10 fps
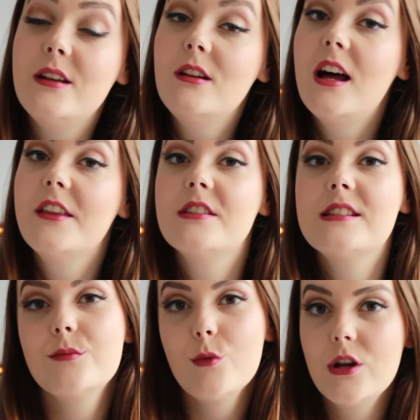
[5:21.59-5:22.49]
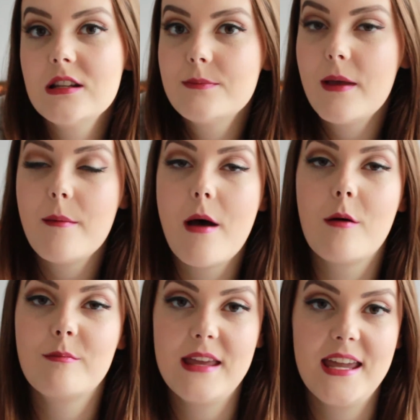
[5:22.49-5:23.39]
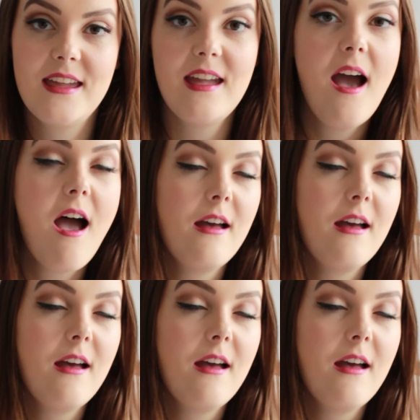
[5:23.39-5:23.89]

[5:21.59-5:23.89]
you learned the smallest bit about me.